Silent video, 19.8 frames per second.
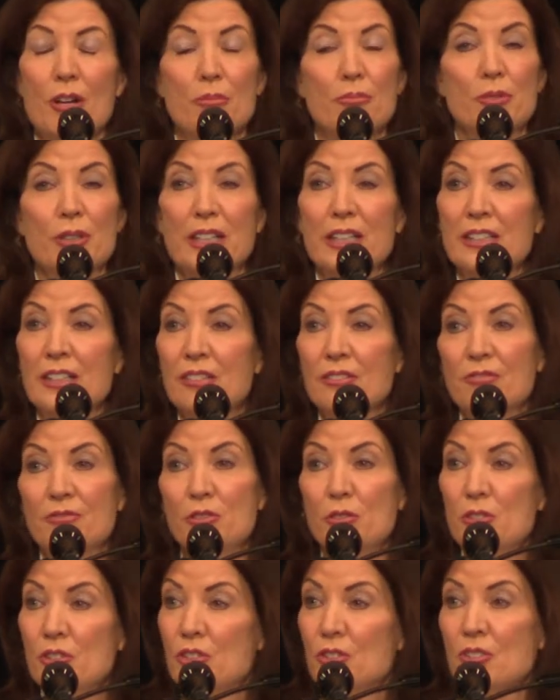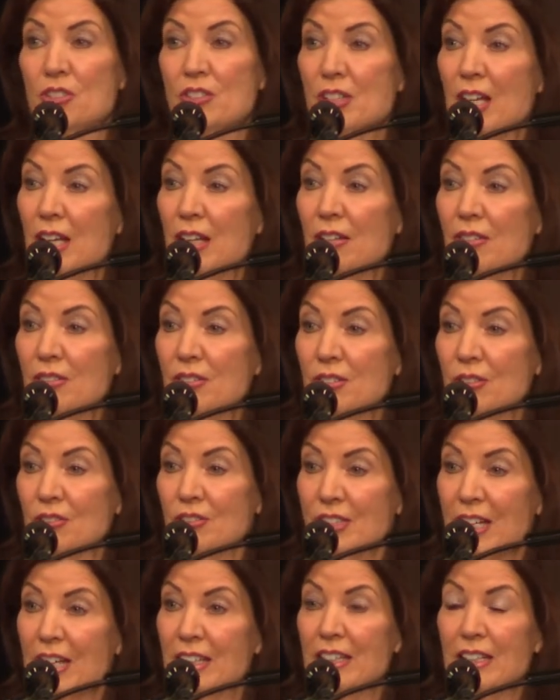are bringing in food yourselves. You're
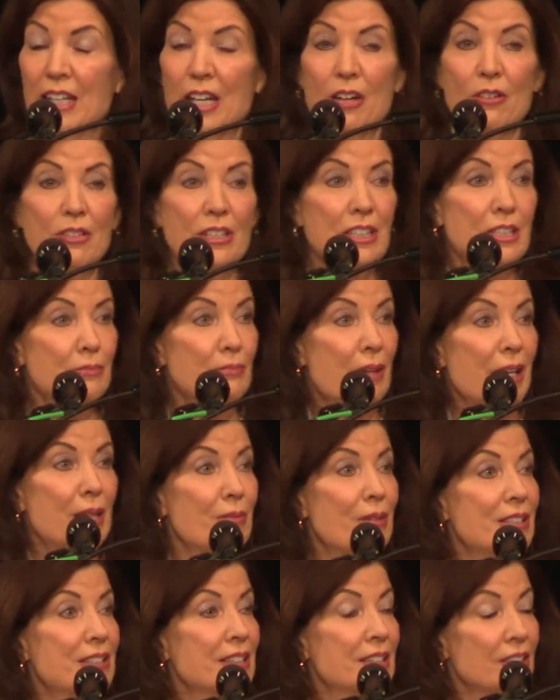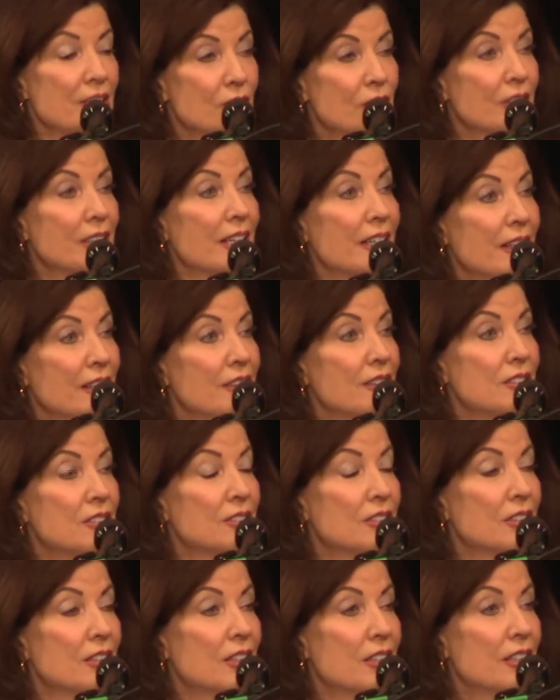taking care of these babies and little
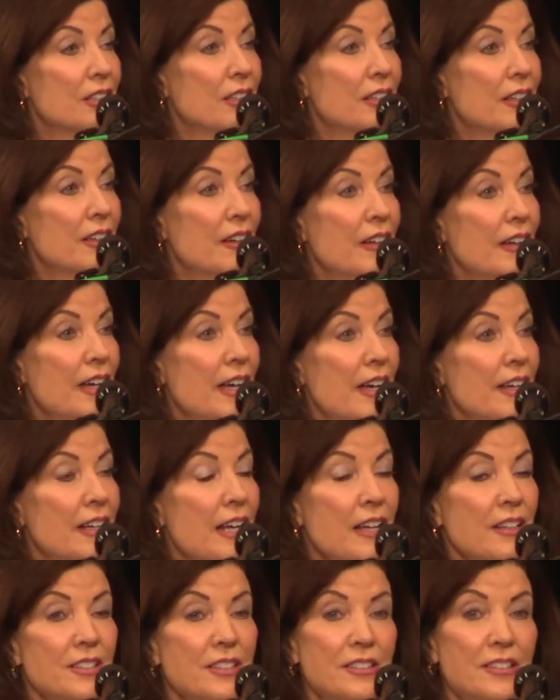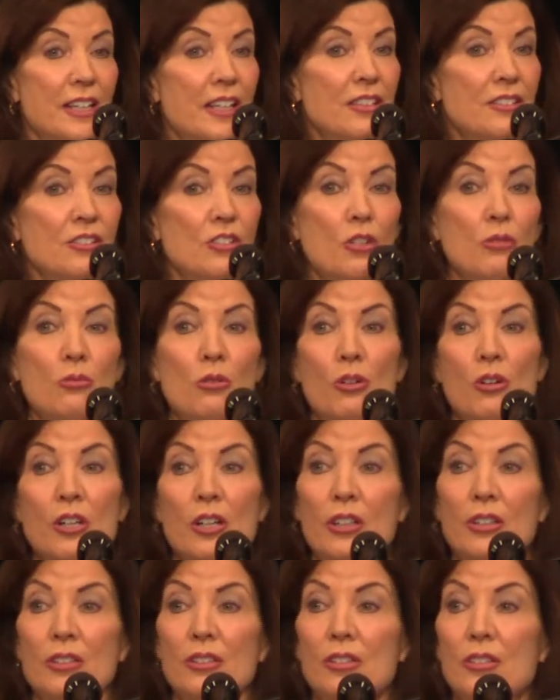kids. And I said, no
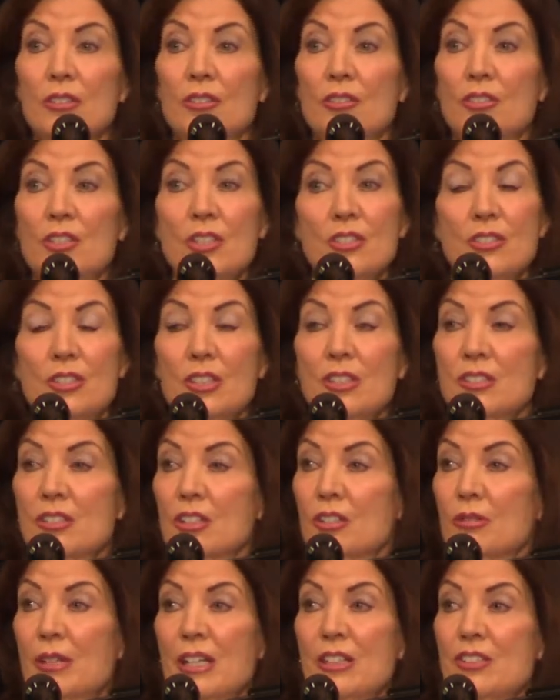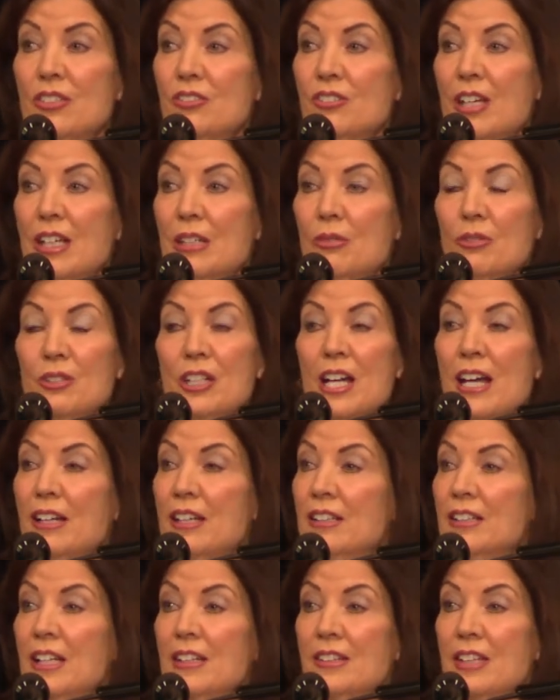more. This is a great state, and we're not
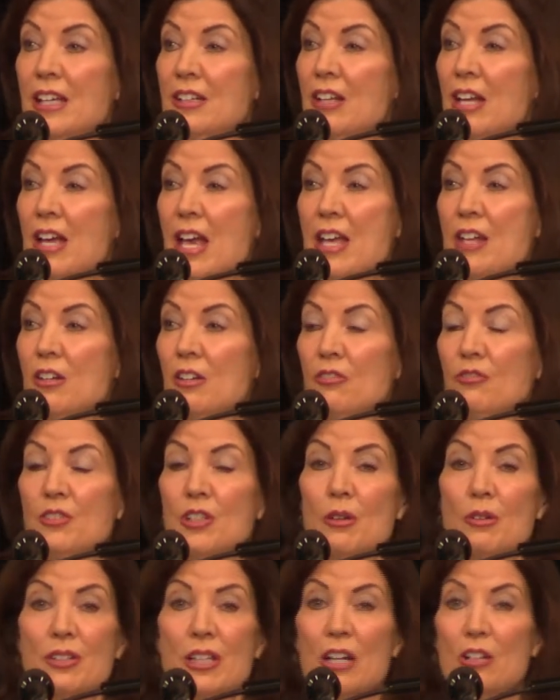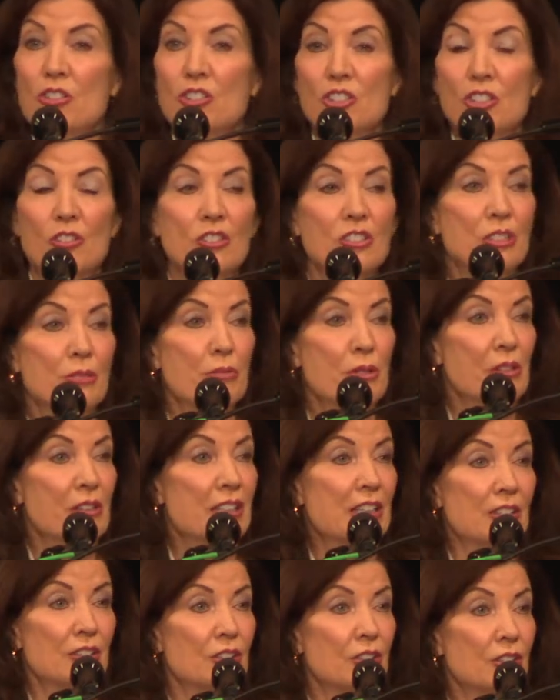going to let that interfere with our children's ability
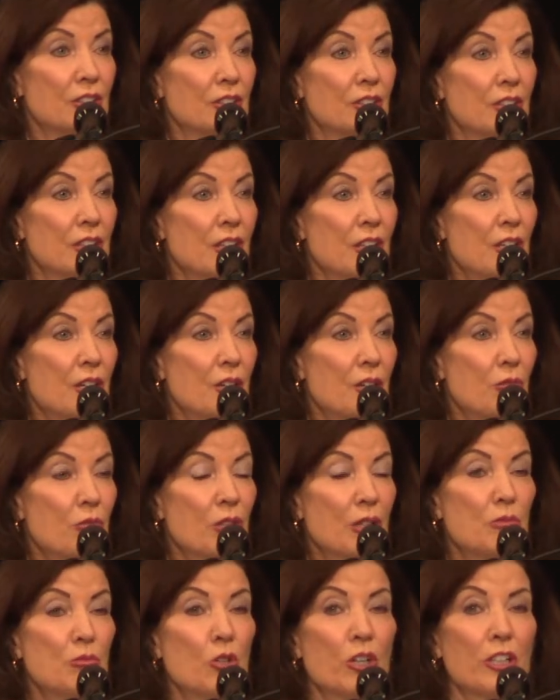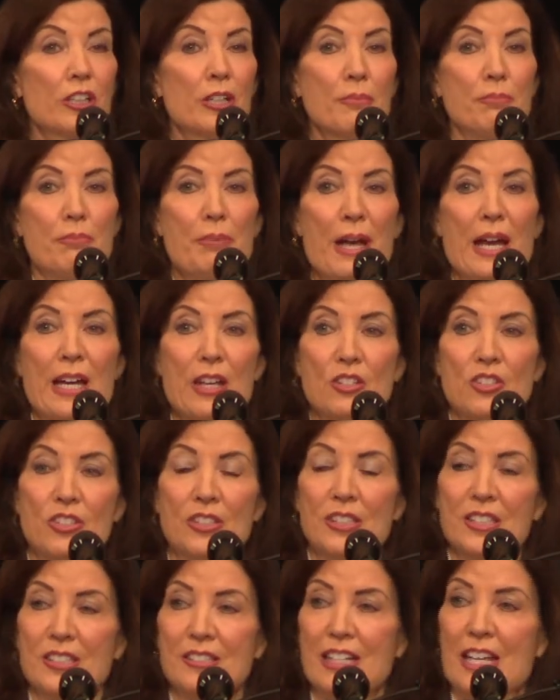to learn. We're a more
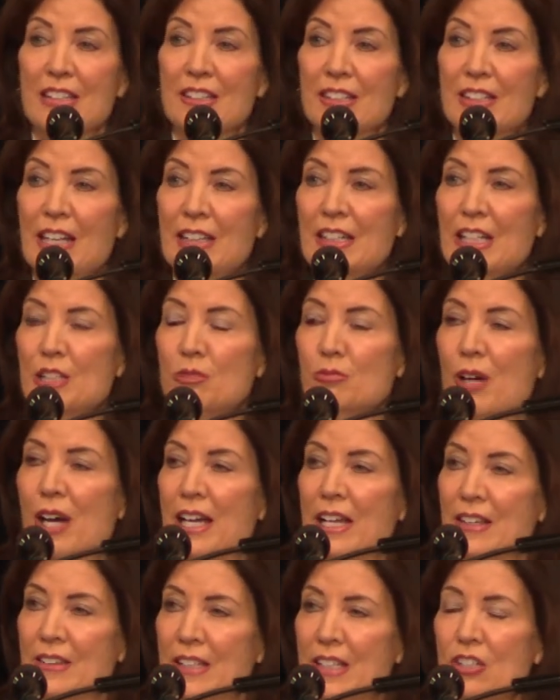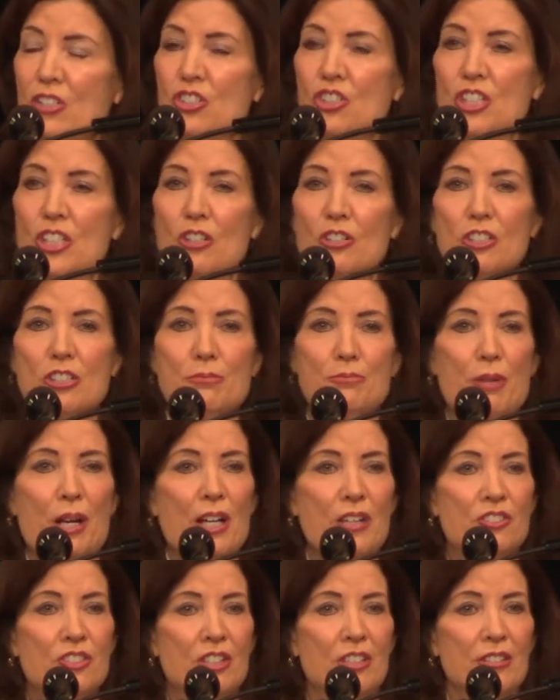compassionate state than that. That's why in this year's
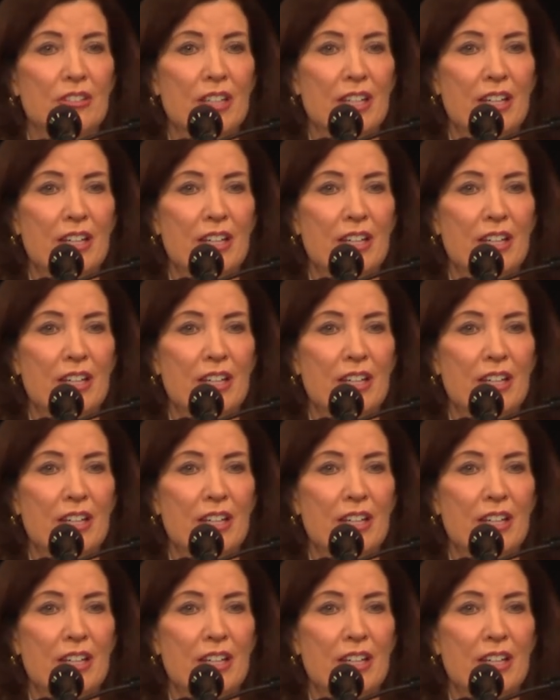budget,